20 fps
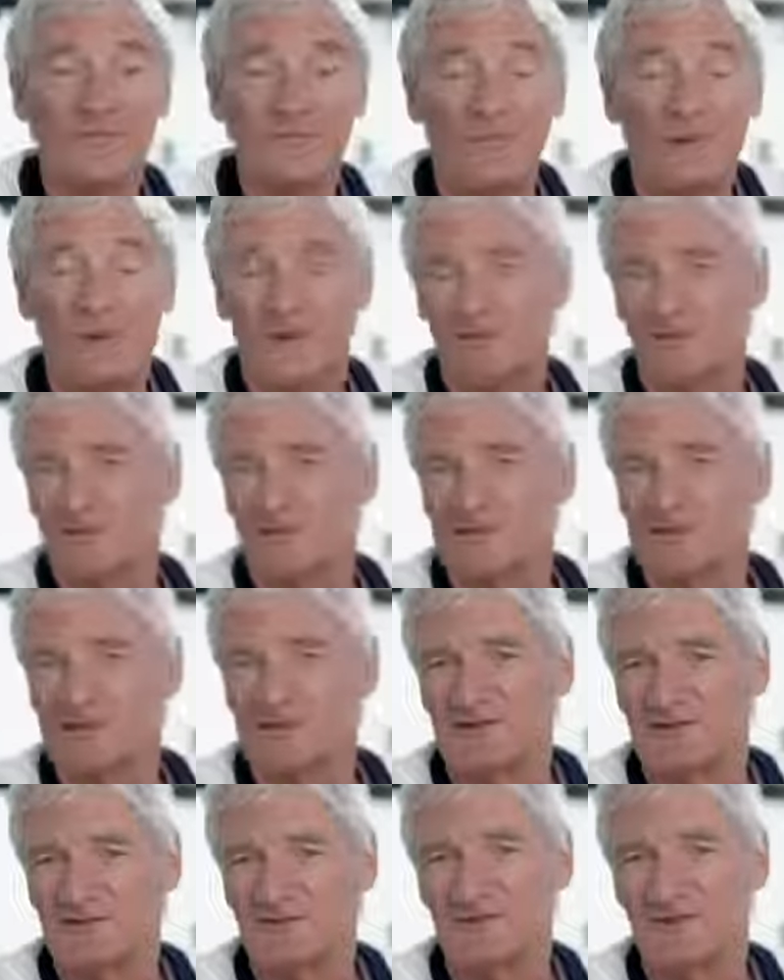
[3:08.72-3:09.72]
whatever
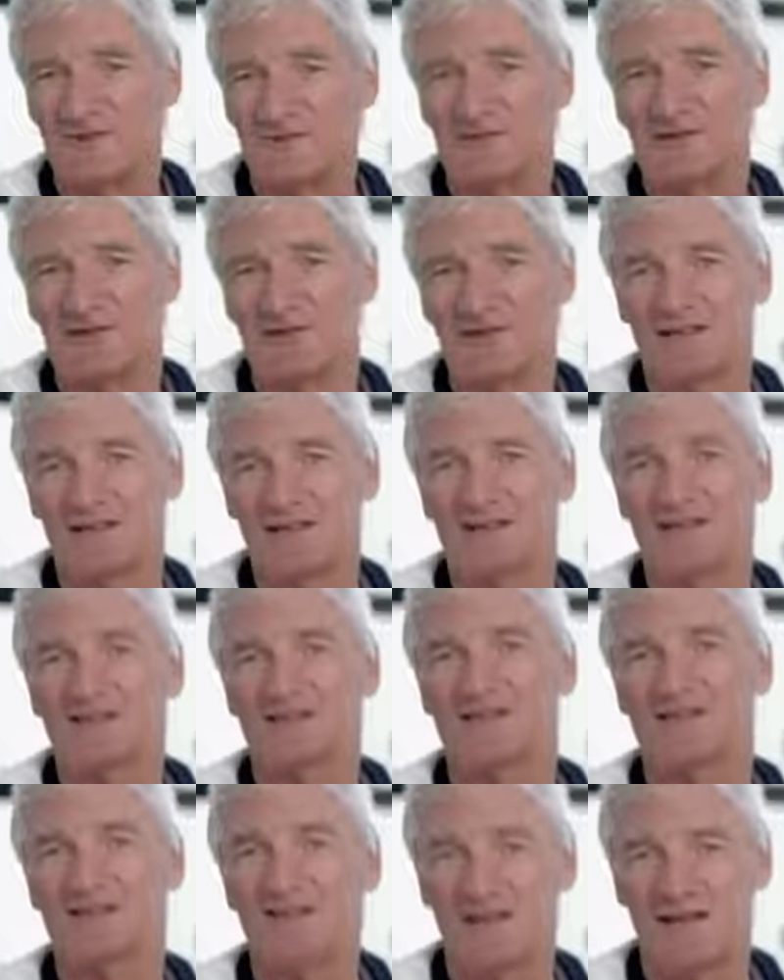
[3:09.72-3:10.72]
position you put it in, it
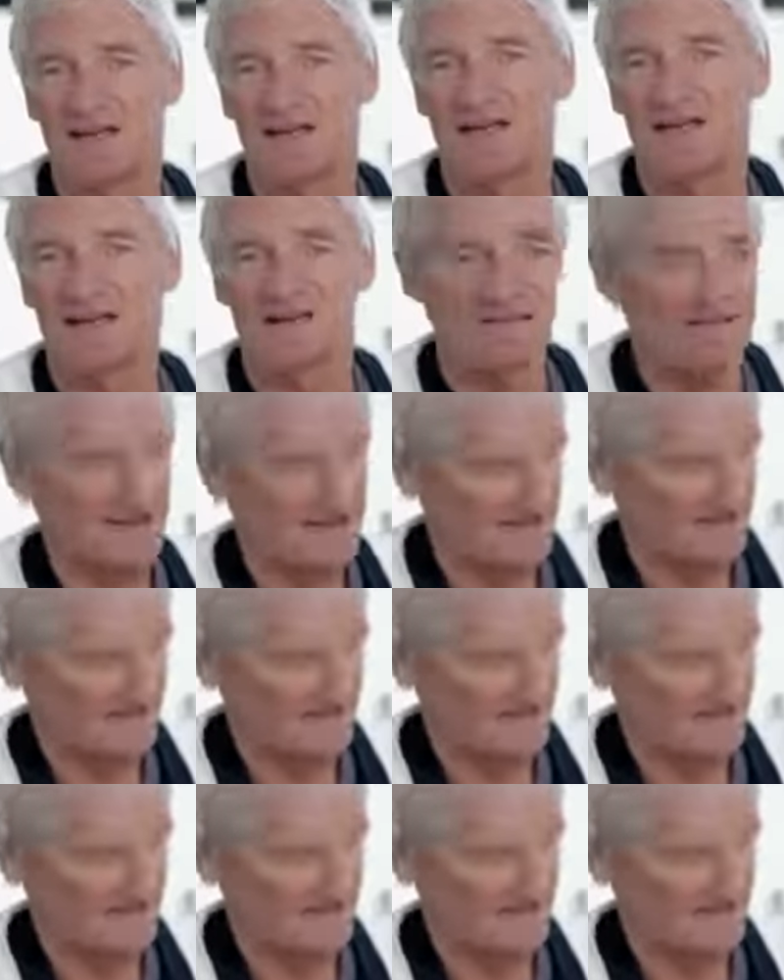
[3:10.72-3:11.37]
stays,